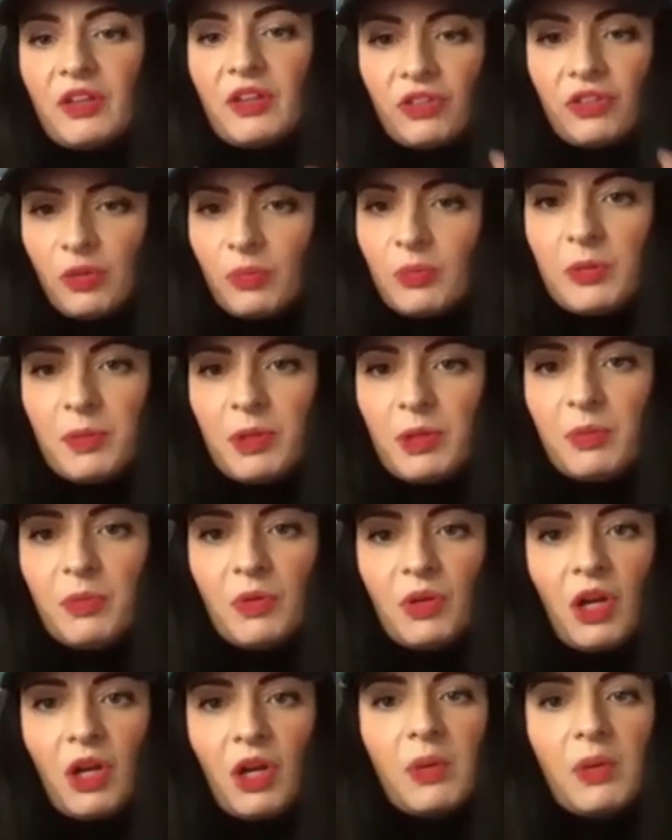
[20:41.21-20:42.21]
so many people
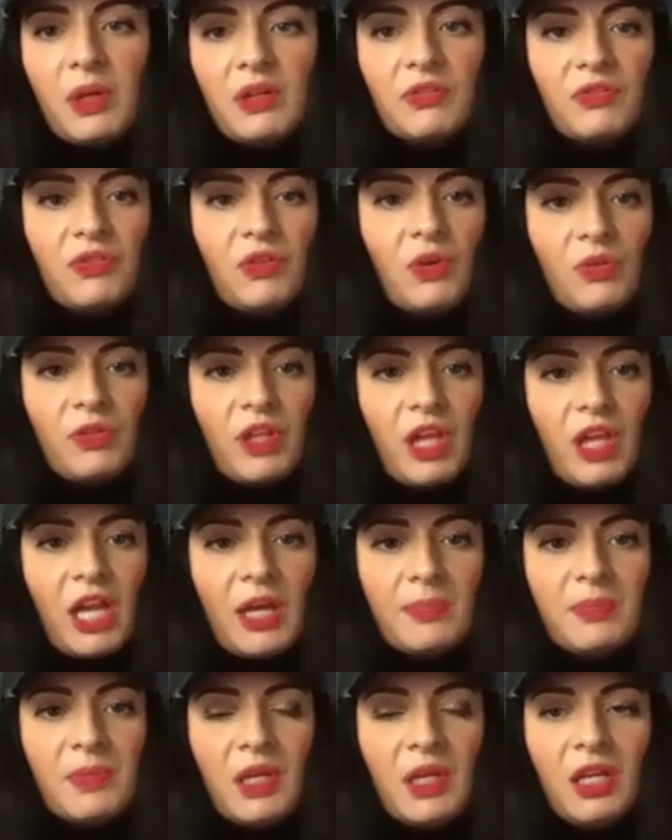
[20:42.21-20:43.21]
going for
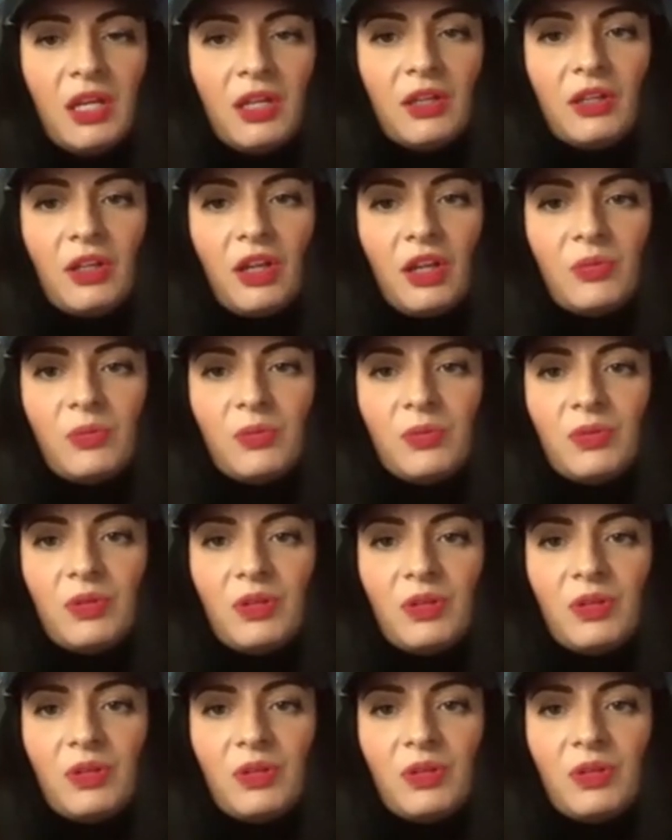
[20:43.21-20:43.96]
them, you know,